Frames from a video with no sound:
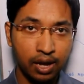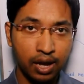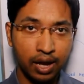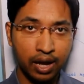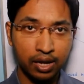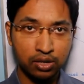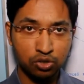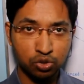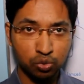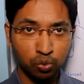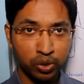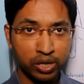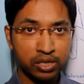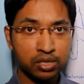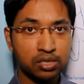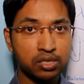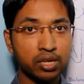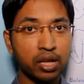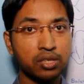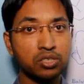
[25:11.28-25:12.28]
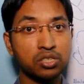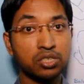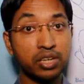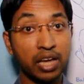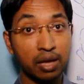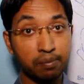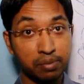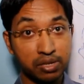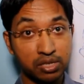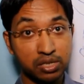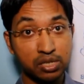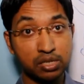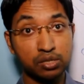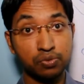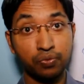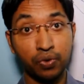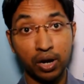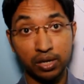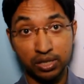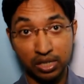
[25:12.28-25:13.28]
And when such gamete
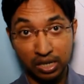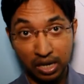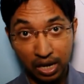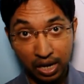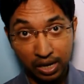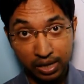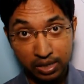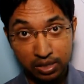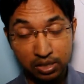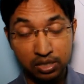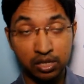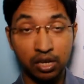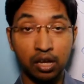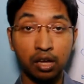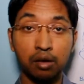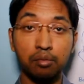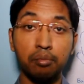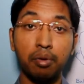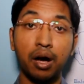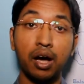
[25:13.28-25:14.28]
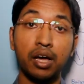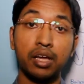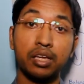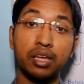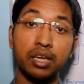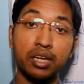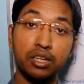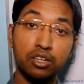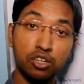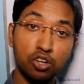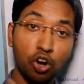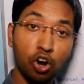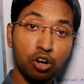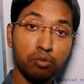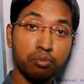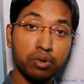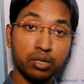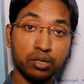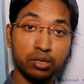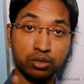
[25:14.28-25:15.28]
is fertilized by a
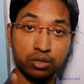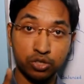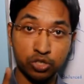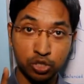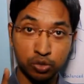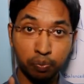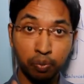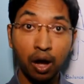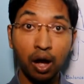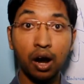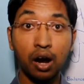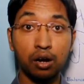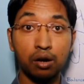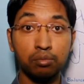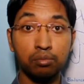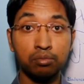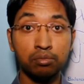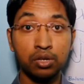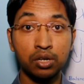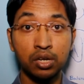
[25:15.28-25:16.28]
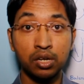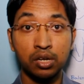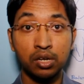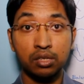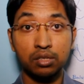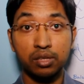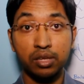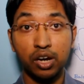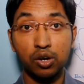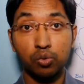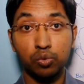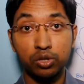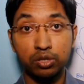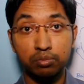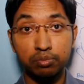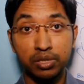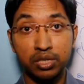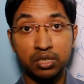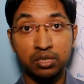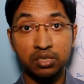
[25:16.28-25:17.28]
normal sperm, there will
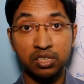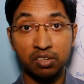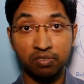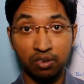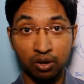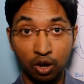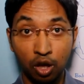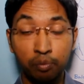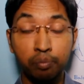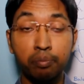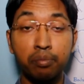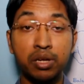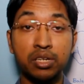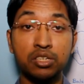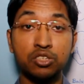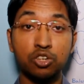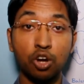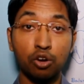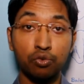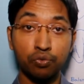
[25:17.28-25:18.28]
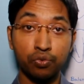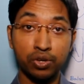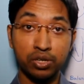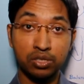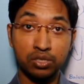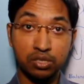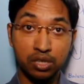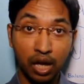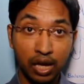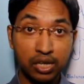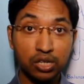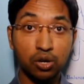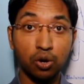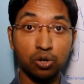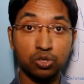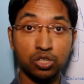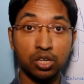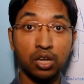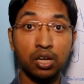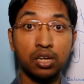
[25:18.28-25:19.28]
be development of a
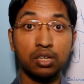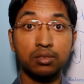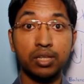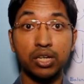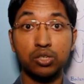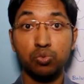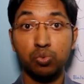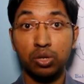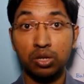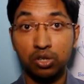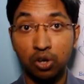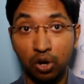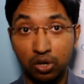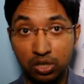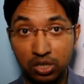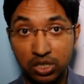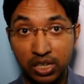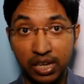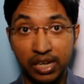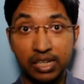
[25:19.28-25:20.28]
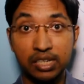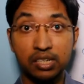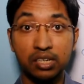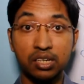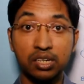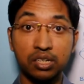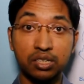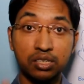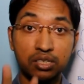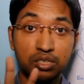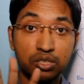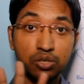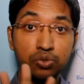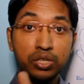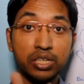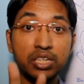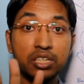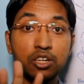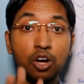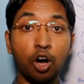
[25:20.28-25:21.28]
zygote that will contain
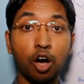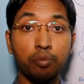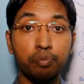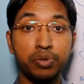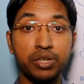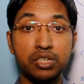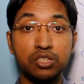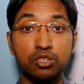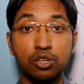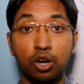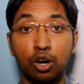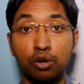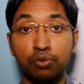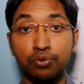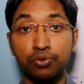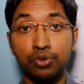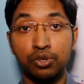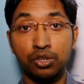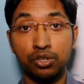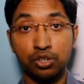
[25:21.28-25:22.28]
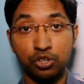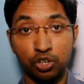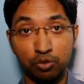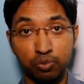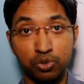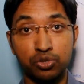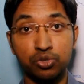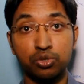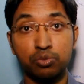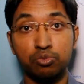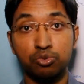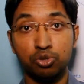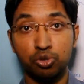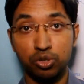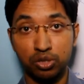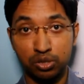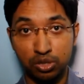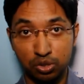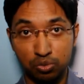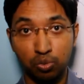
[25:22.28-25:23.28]
three copies of chromosome
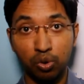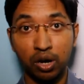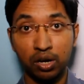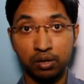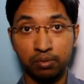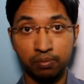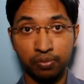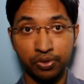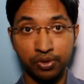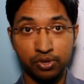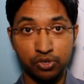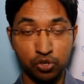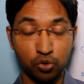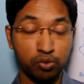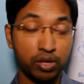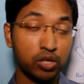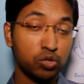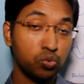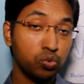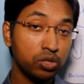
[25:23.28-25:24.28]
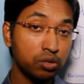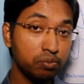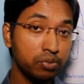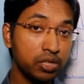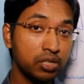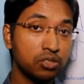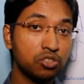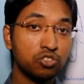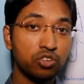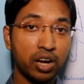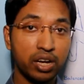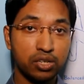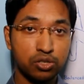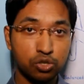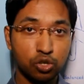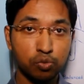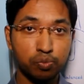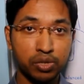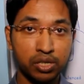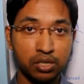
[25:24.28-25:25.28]
21. So that will be
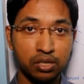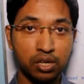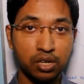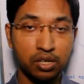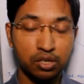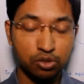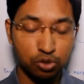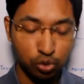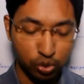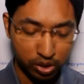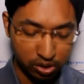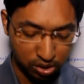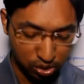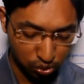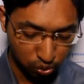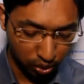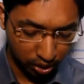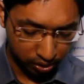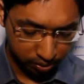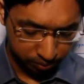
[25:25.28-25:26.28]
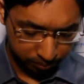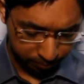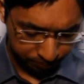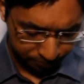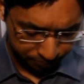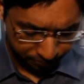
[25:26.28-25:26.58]
trisomy 21.